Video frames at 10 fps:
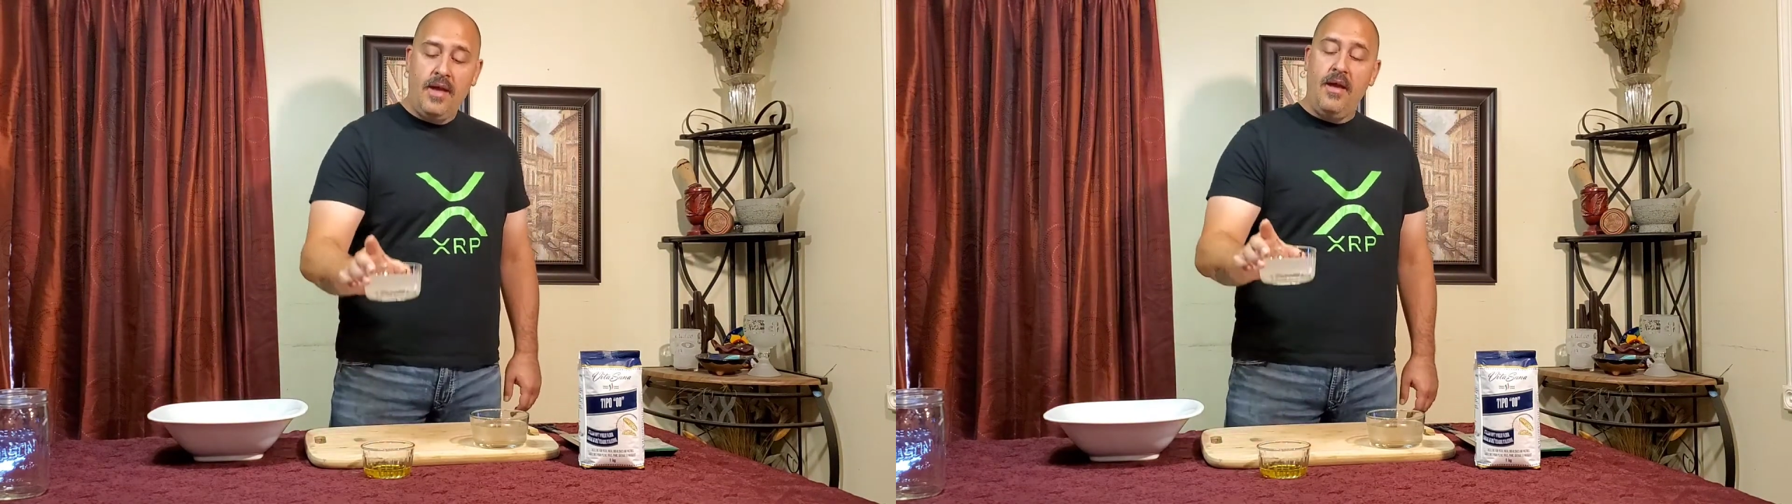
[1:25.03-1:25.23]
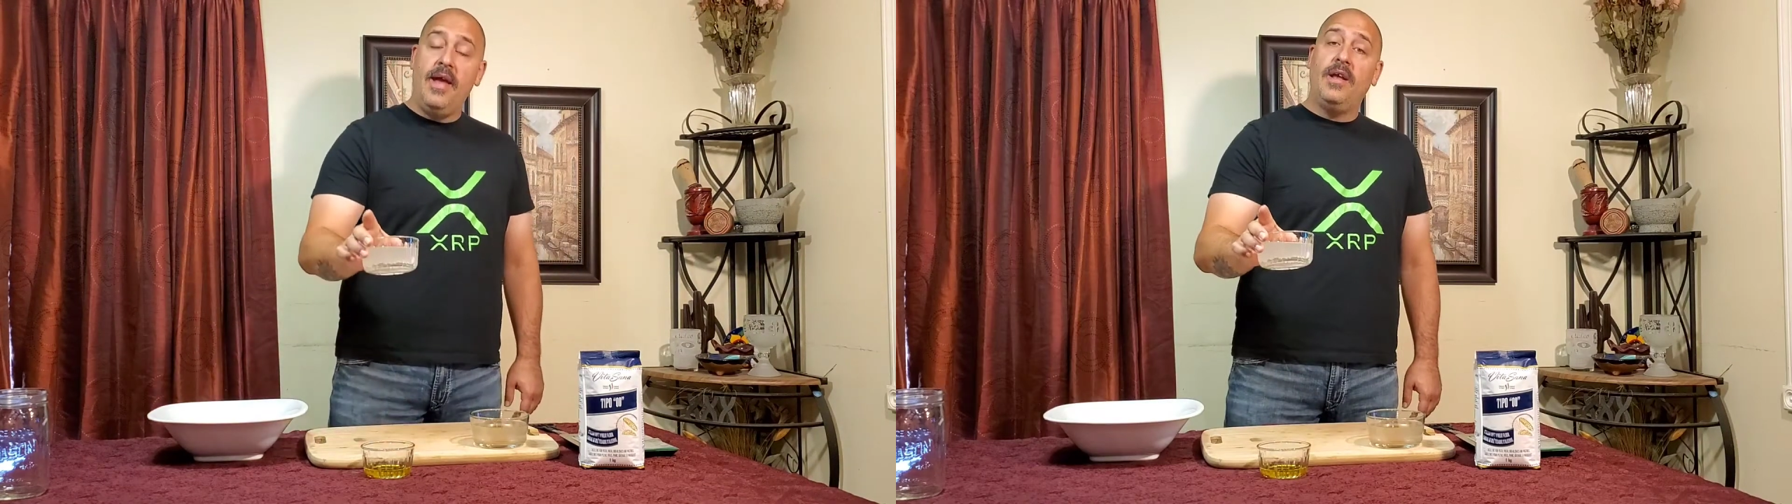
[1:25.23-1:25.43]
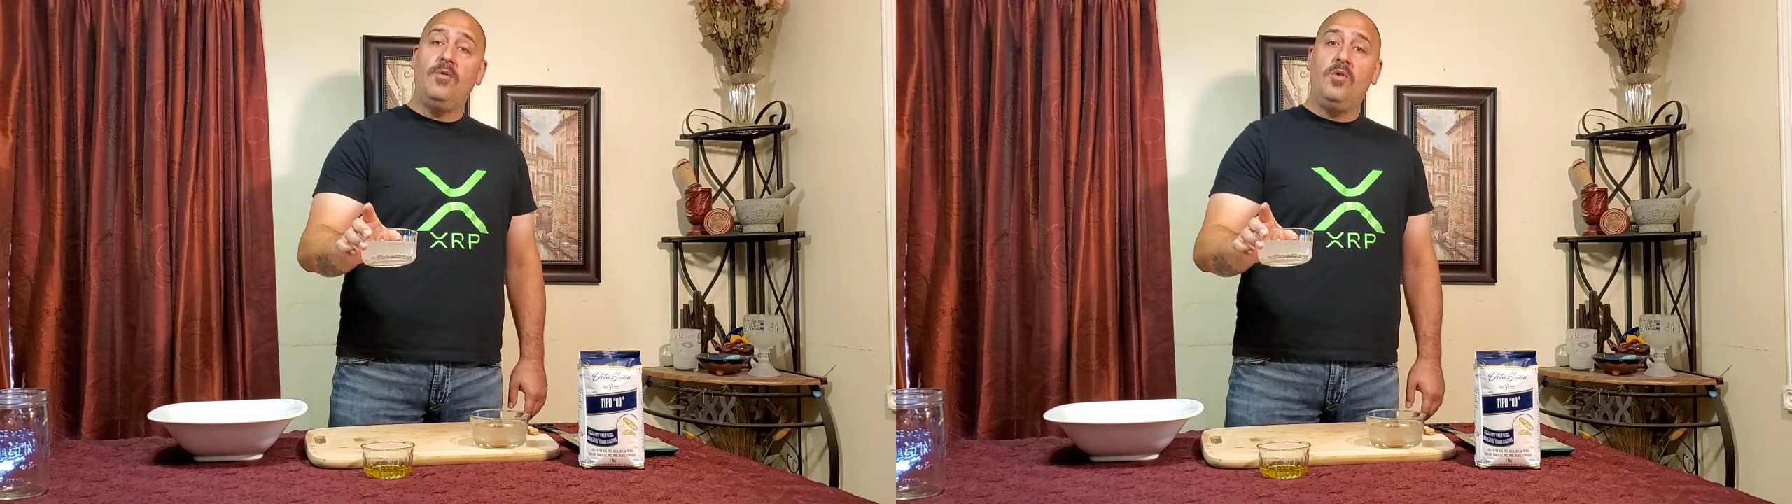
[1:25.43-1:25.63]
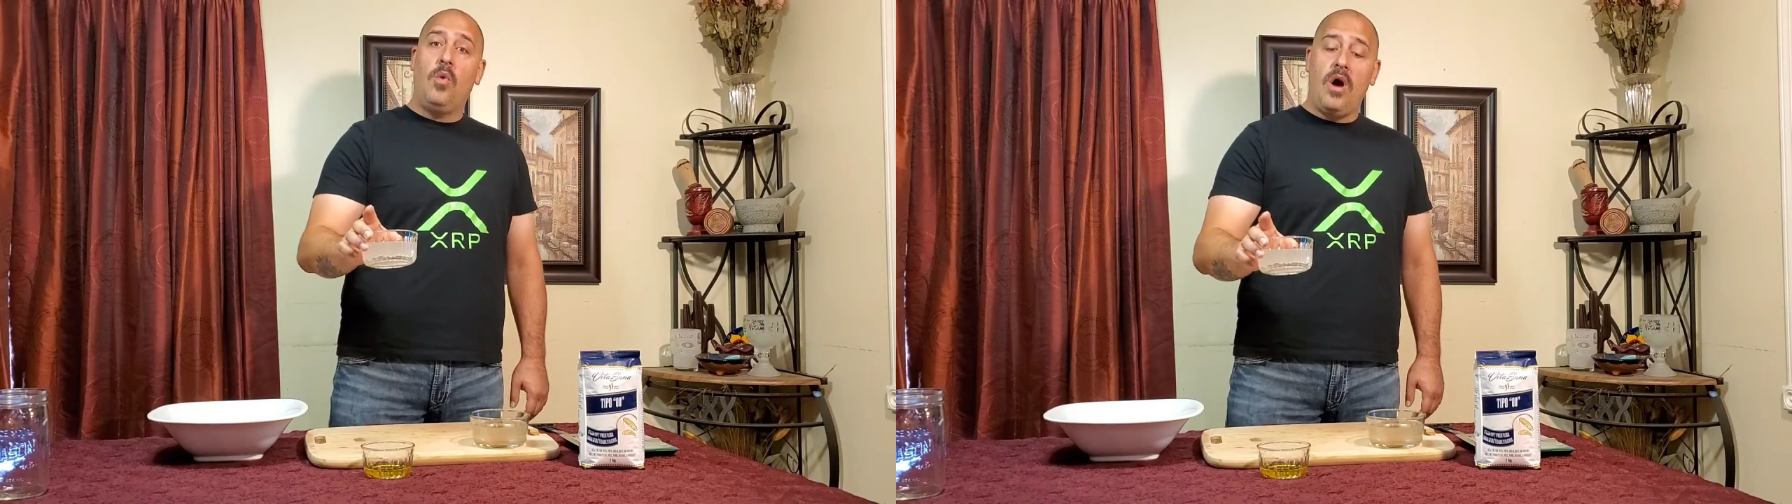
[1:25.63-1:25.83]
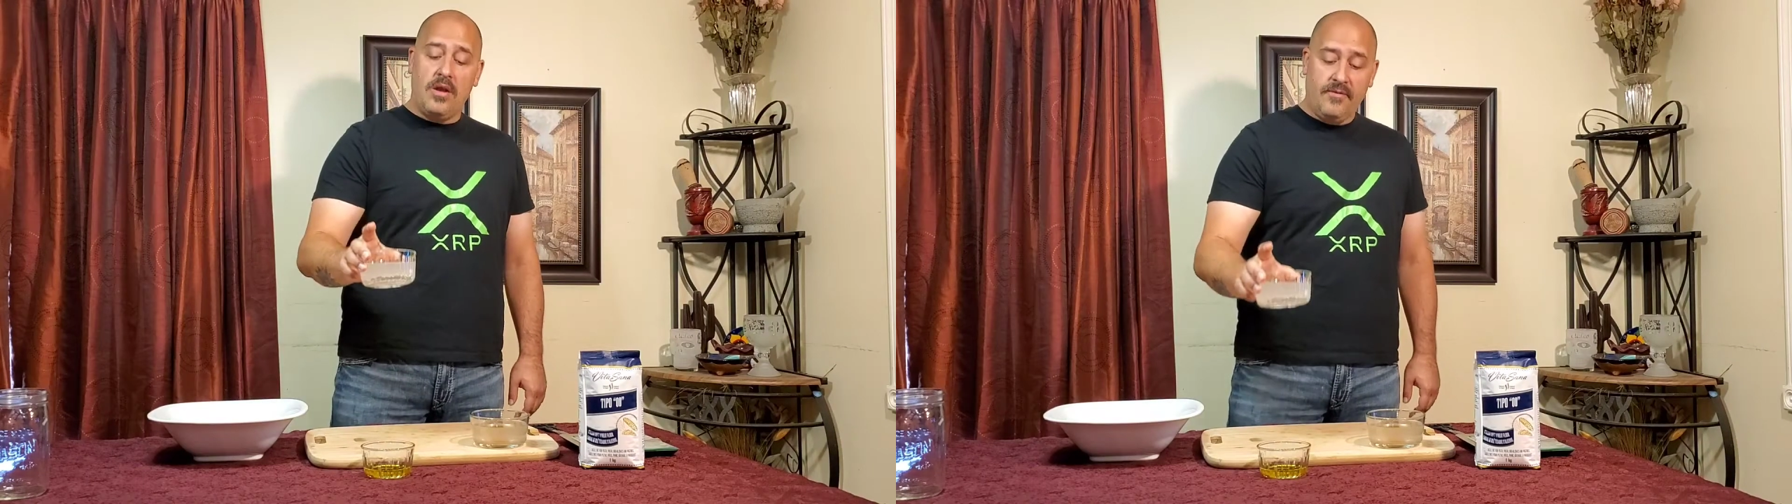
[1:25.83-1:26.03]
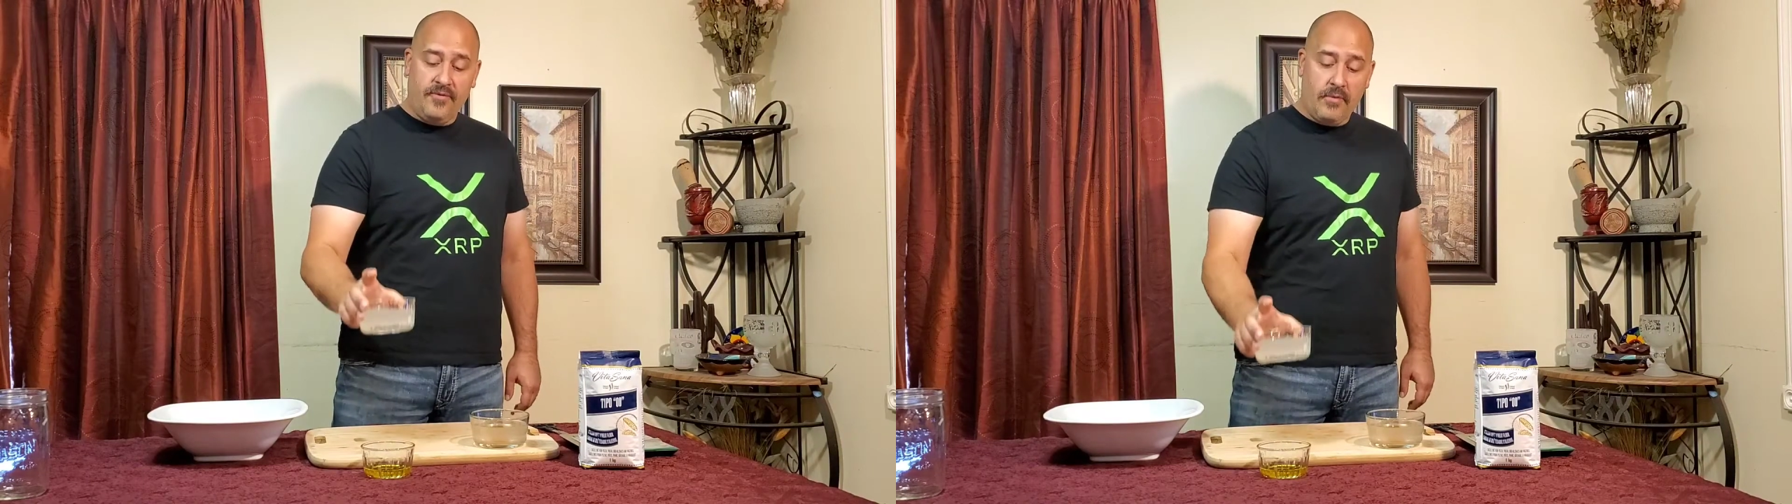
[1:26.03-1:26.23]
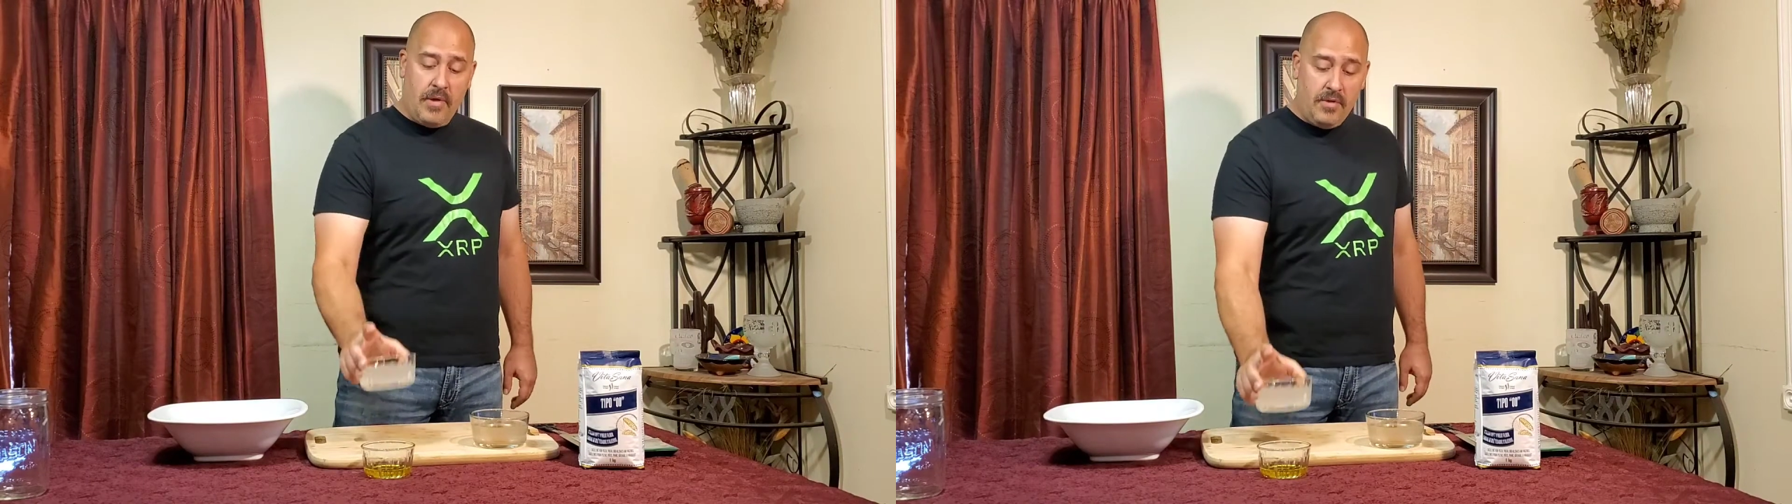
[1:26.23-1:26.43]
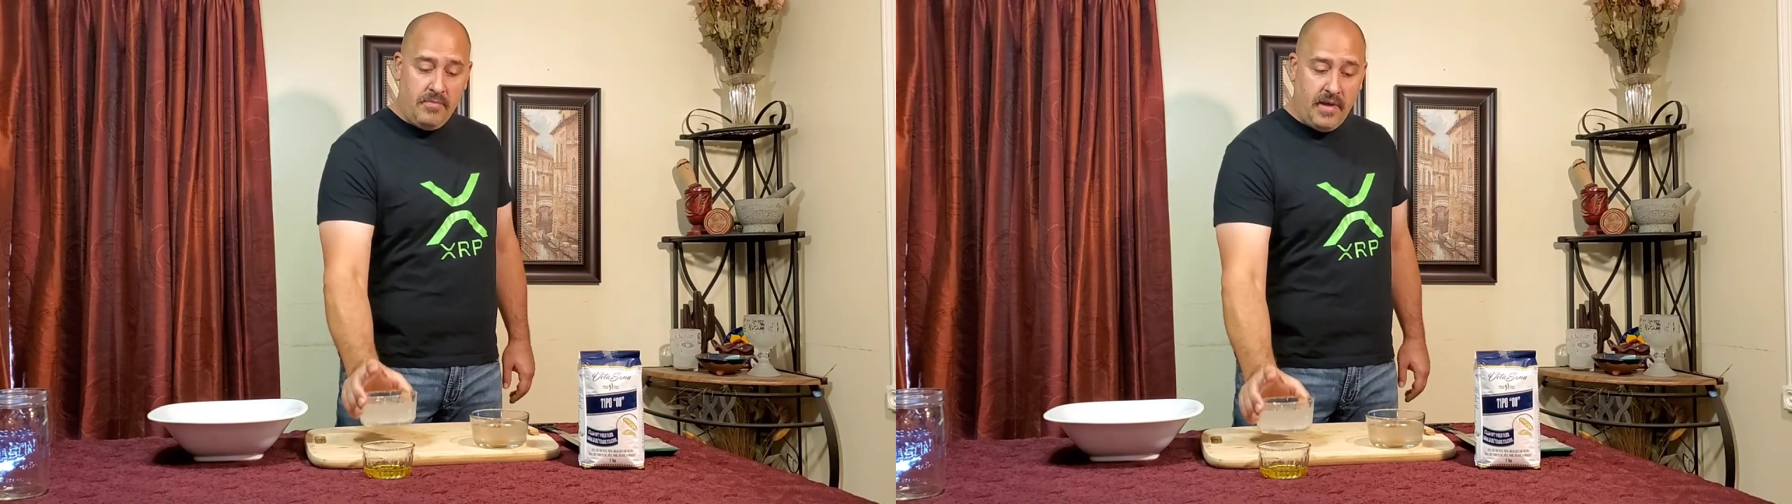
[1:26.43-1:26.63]
hang out in the water for
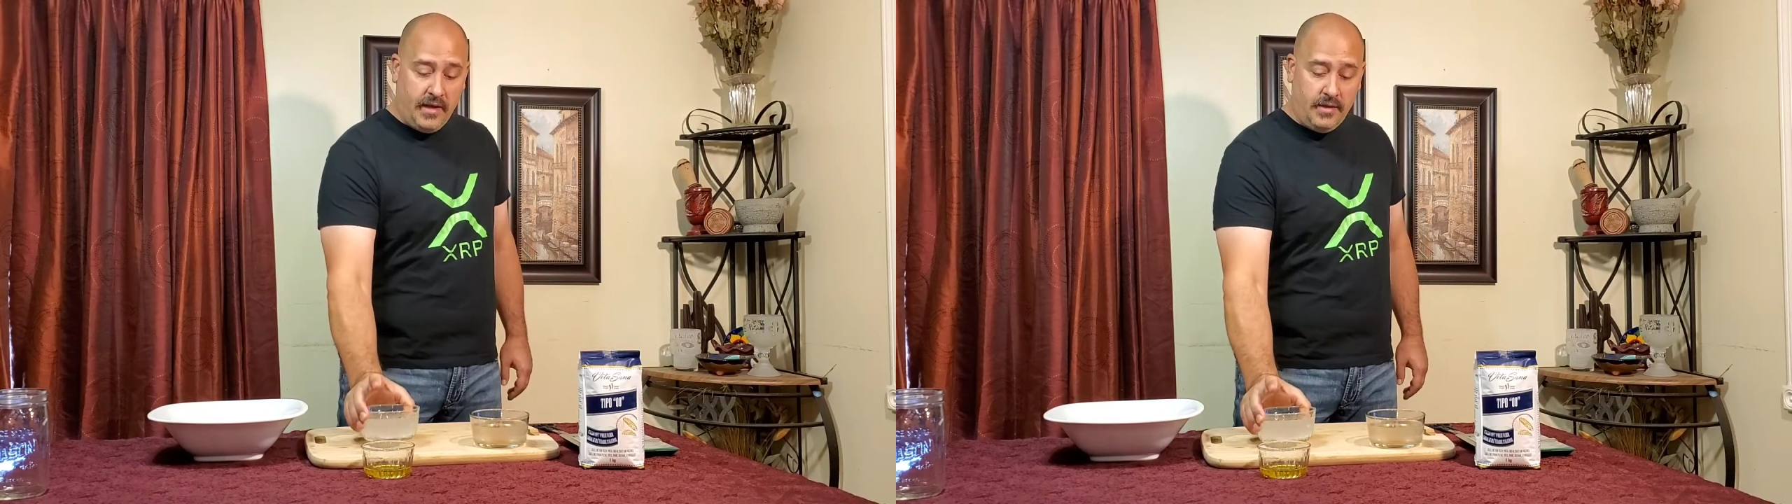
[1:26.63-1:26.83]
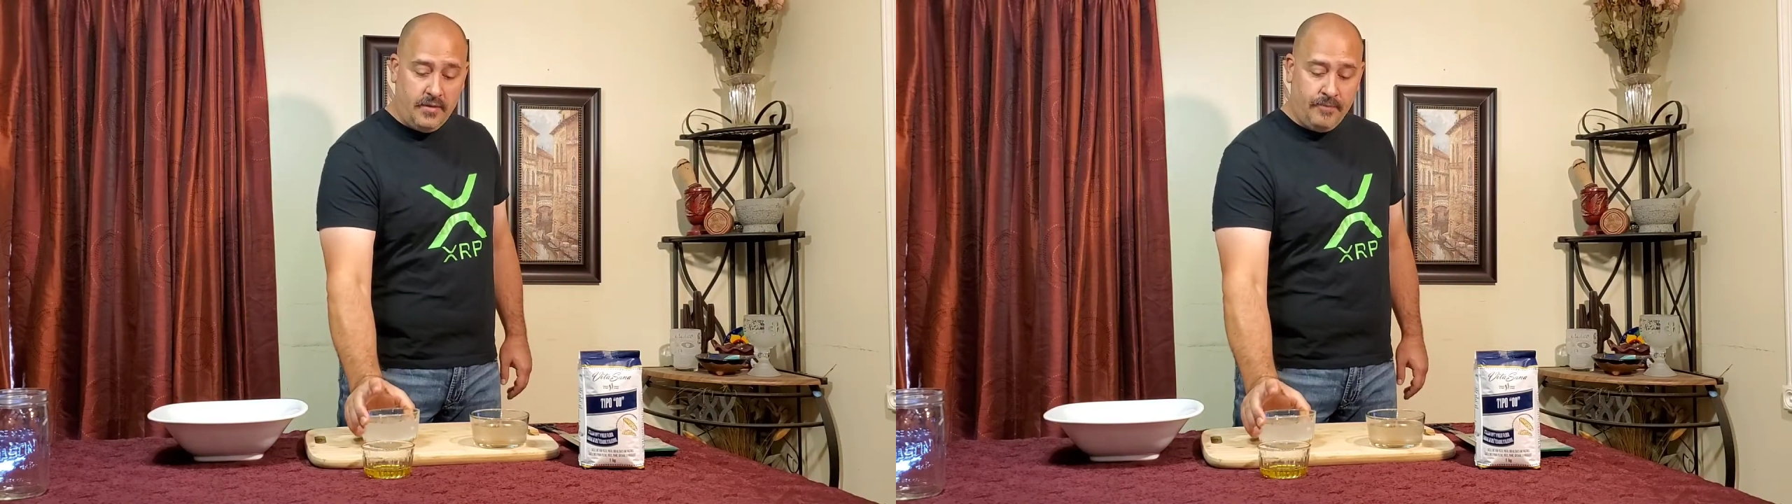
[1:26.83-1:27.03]
about a minute.